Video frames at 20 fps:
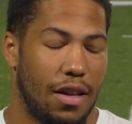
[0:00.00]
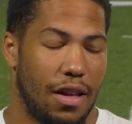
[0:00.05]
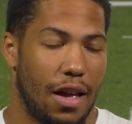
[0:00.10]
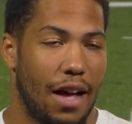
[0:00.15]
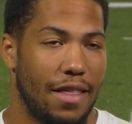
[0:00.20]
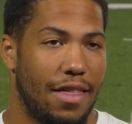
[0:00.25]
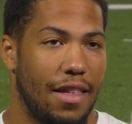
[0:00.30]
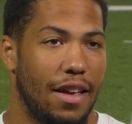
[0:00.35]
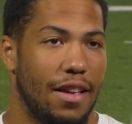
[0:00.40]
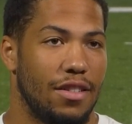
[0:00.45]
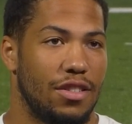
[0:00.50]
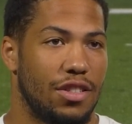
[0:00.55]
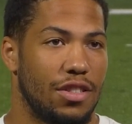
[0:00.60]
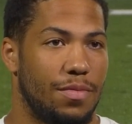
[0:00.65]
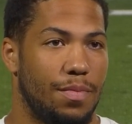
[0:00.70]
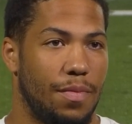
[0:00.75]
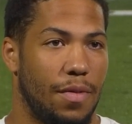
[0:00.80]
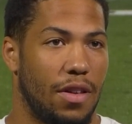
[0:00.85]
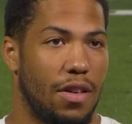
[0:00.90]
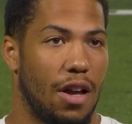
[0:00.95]
I think it's
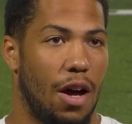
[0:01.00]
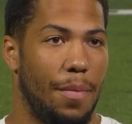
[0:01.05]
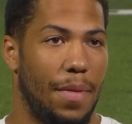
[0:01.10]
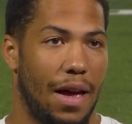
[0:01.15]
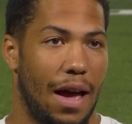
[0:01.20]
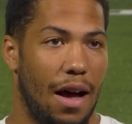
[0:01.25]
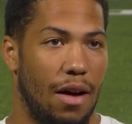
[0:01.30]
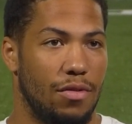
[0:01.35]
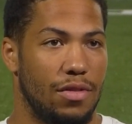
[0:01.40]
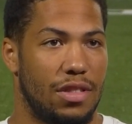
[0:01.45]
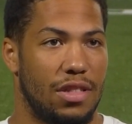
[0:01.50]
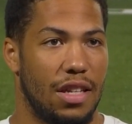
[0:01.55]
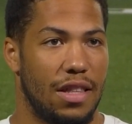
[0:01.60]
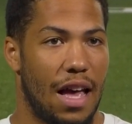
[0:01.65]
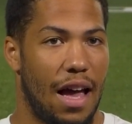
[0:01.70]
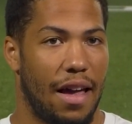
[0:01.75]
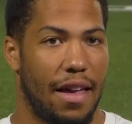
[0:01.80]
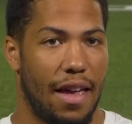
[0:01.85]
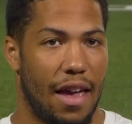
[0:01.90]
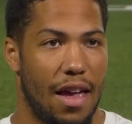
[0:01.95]
just coming out to
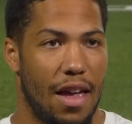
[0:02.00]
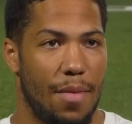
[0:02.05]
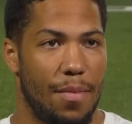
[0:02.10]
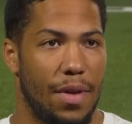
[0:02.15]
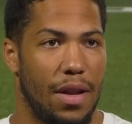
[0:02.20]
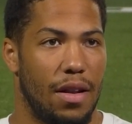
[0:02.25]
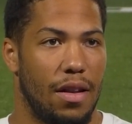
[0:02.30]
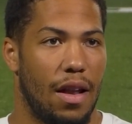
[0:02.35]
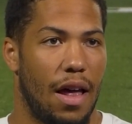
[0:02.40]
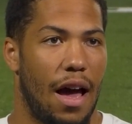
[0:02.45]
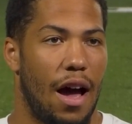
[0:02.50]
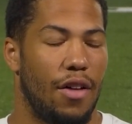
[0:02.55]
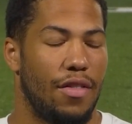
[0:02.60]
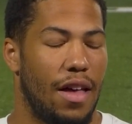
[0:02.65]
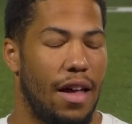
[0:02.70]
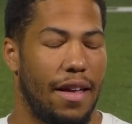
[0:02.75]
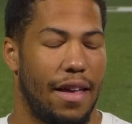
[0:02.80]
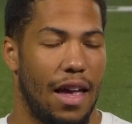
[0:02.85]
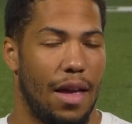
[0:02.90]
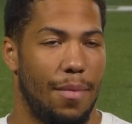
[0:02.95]
that game and how
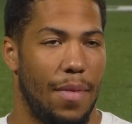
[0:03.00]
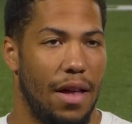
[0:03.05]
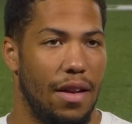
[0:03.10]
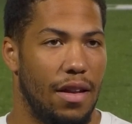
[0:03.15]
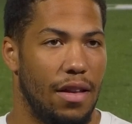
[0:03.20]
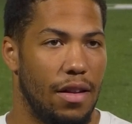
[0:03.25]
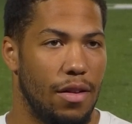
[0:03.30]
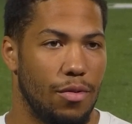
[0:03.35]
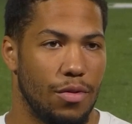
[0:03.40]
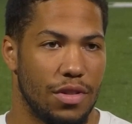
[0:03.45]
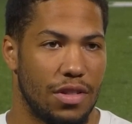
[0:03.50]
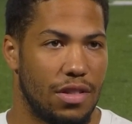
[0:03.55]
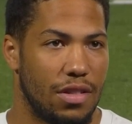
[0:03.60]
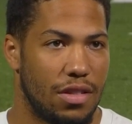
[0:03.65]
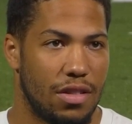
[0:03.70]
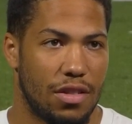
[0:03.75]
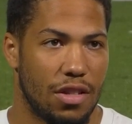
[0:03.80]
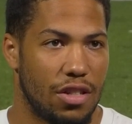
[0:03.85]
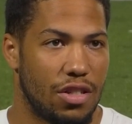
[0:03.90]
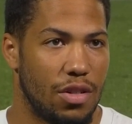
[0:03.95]
that game ended, it was
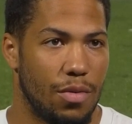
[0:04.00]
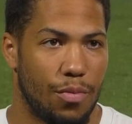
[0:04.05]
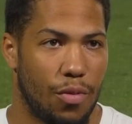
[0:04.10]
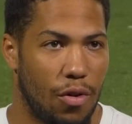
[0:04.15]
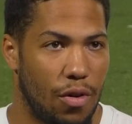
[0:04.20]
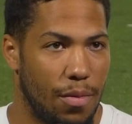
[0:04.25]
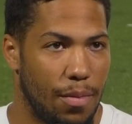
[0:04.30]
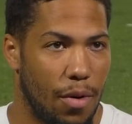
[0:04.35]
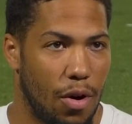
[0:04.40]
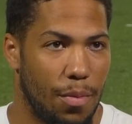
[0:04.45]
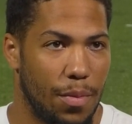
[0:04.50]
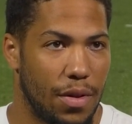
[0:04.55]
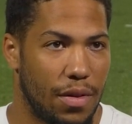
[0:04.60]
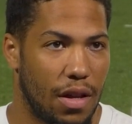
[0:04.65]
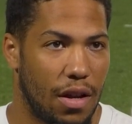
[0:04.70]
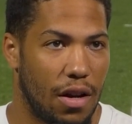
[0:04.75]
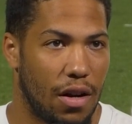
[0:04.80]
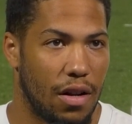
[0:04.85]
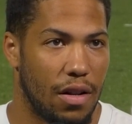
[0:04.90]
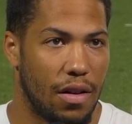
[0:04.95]
such an important moment
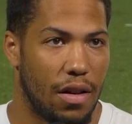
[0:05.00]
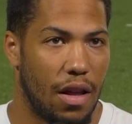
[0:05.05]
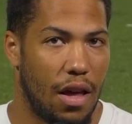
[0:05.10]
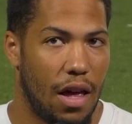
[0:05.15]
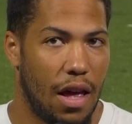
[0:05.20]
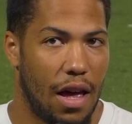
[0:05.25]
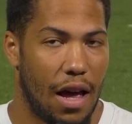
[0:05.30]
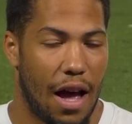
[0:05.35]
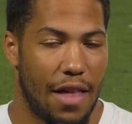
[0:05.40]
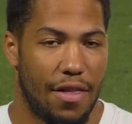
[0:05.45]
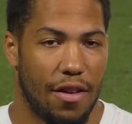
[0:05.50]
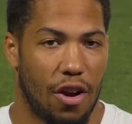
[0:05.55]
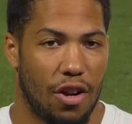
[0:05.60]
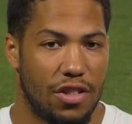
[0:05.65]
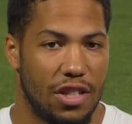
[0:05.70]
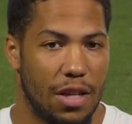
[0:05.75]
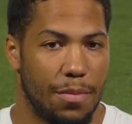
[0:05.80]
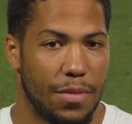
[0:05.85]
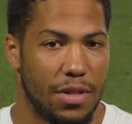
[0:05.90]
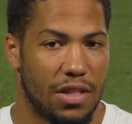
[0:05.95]
there. And I think our
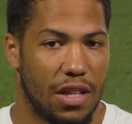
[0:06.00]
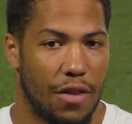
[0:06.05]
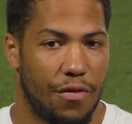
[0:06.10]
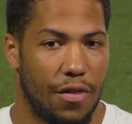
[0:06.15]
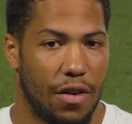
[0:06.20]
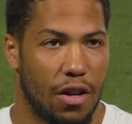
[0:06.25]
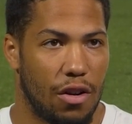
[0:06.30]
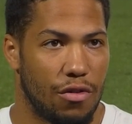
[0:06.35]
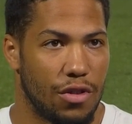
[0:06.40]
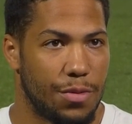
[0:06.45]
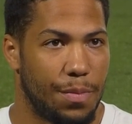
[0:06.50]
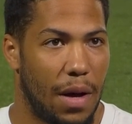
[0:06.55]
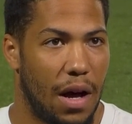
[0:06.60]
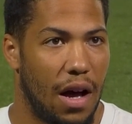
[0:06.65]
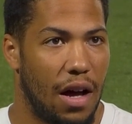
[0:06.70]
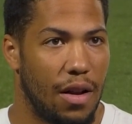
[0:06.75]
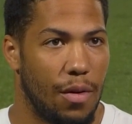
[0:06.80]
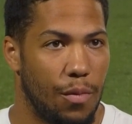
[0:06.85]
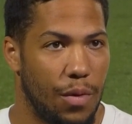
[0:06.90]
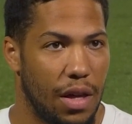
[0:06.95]
team is definitely going to
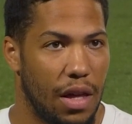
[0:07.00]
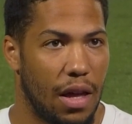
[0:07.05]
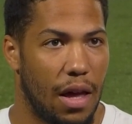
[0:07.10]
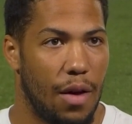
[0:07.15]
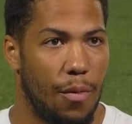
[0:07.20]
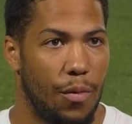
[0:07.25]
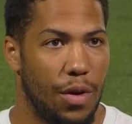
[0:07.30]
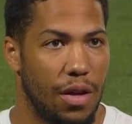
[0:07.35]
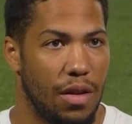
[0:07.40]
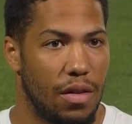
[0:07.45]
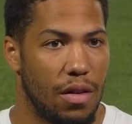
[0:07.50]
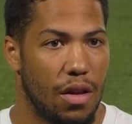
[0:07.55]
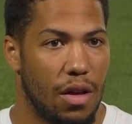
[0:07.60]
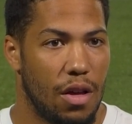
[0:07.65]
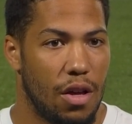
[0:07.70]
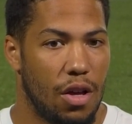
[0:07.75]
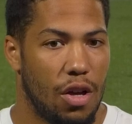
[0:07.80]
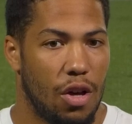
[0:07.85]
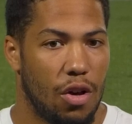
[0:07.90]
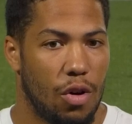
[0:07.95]
respond, and we
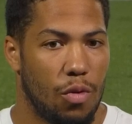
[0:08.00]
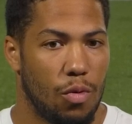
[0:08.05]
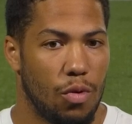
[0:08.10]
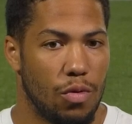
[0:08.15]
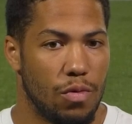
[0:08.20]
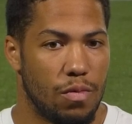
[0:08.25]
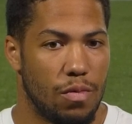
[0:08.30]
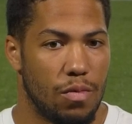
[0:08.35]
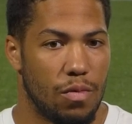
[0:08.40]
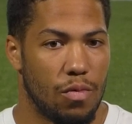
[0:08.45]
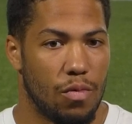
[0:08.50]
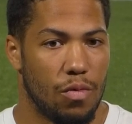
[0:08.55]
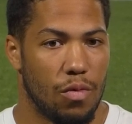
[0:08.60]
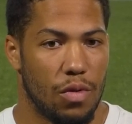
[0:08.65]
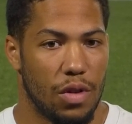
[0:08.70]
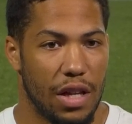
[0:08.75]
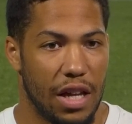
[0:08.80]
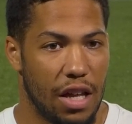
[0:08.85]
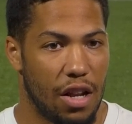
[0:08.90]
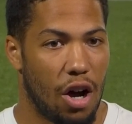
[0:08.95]
will
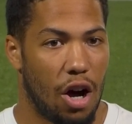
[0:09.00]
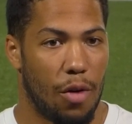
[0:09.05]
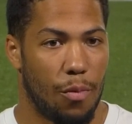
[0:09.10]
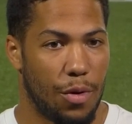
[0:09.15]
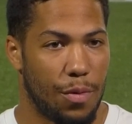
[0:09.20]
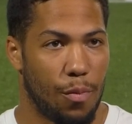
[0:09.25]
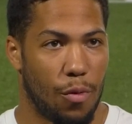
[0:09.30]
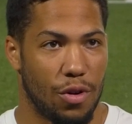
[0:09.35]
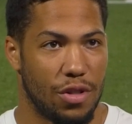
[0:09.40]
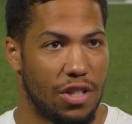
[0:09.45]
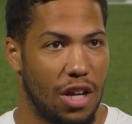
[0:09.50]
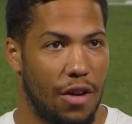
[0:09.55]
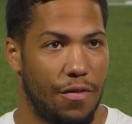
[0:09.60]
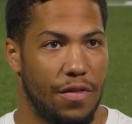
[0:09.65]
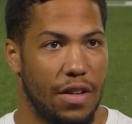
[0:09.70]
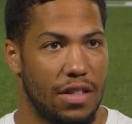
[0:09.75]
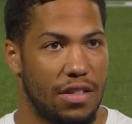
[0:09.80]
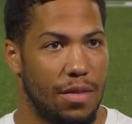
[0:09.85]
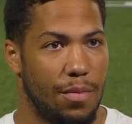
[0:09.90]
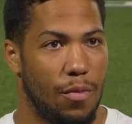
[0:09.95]
lead on with more
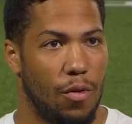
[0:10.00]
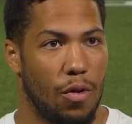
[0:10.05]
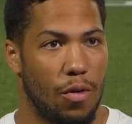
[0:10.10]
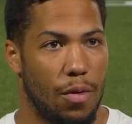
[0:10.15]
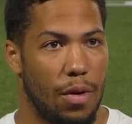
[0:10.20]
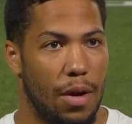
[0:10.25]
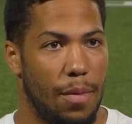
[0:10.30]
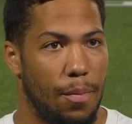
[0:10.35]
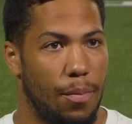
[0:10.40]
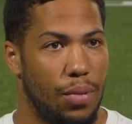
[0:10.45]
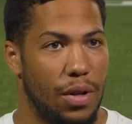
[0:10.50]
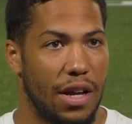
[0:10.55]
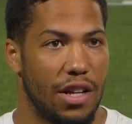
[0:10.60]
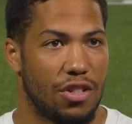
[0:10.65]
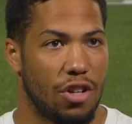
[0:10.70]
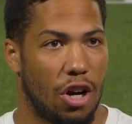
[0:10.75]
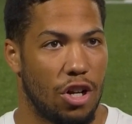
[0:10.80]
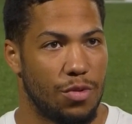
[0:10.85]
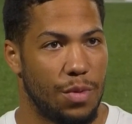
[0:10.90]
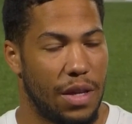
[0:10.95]
toughness and play as
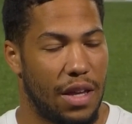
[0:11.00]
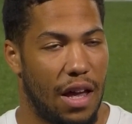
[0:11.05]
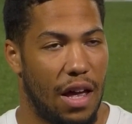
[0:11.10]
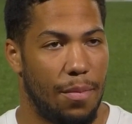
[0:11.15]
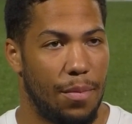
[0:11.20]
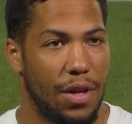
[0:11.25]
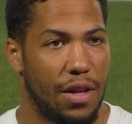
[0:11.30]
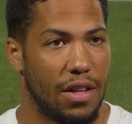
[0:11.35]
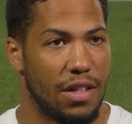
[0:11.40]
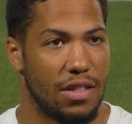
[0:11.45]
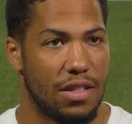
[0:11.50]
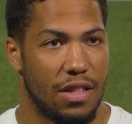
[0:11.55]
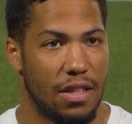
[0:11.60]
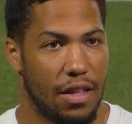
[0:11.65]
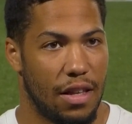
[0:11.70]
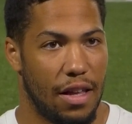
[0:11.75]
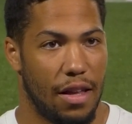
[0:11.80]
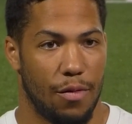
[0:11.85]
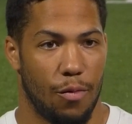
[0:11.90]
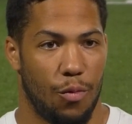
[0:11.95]
hard as we can, because
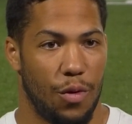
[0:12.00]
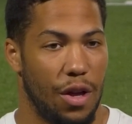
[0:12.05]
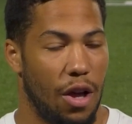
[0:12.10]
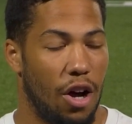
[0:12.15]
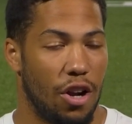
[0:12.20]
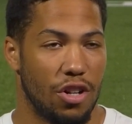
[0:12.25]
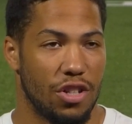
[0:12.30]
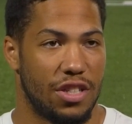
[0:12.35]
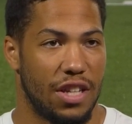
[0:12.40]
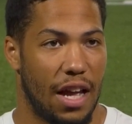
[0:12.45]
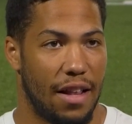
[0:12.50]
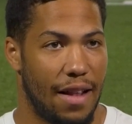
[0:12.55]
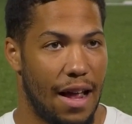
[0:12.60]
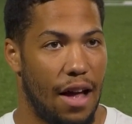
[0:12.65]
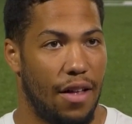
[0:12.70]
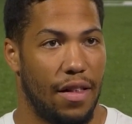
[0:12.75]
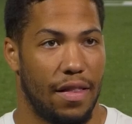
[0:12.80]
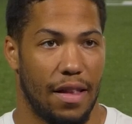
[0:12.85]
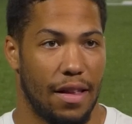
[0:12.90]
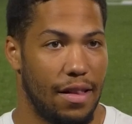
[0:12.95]
we understand
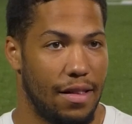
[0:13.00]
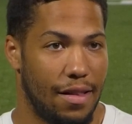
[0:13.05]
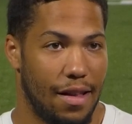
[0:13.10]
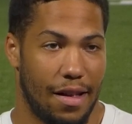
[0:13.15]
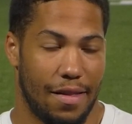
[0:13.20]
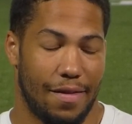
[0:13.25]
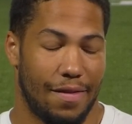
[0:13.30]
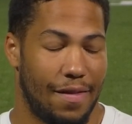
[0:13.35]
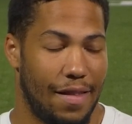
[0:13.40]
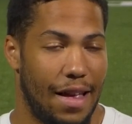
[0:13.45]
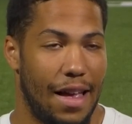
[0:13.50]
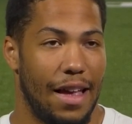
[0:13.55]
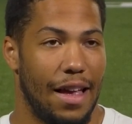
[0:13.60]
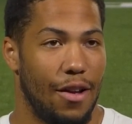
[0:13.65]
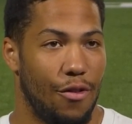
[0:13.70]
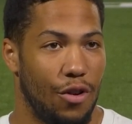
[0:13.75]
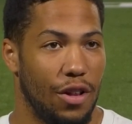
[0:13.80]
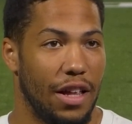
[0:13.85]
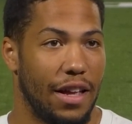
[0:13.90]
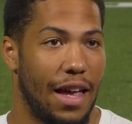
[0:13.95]
now that
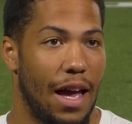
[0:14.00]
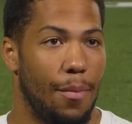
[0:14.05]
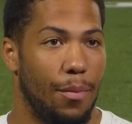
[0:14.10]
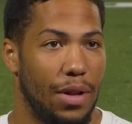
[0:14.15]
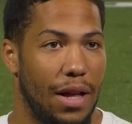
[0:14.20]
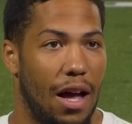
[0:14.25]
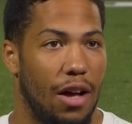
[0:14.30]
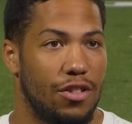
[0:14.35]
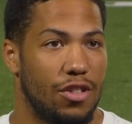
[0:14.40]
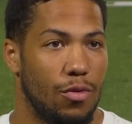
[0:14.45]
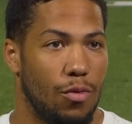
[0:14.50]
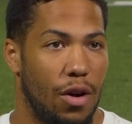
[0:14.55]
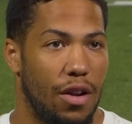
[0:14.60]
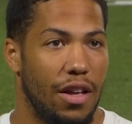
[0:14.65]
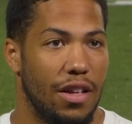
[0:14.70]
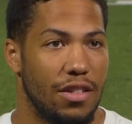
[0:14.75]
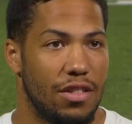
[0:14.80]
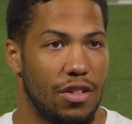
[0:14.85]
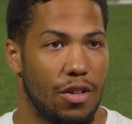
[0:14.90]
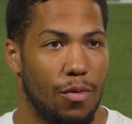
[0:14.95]
it really can play out to one
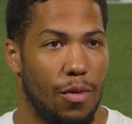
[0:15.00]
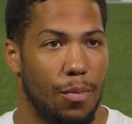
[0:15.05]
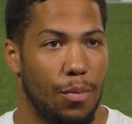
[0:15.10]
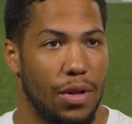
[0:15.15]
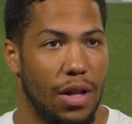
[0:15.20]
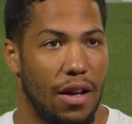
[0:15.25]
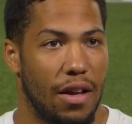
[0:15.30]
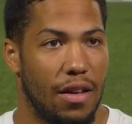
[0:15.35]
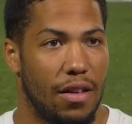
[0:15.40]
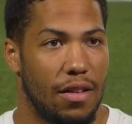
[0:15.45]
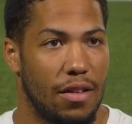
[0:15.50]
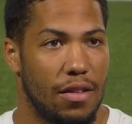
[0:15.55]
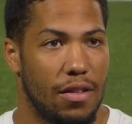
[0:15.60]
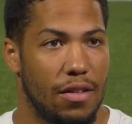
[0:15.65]
inch or one play.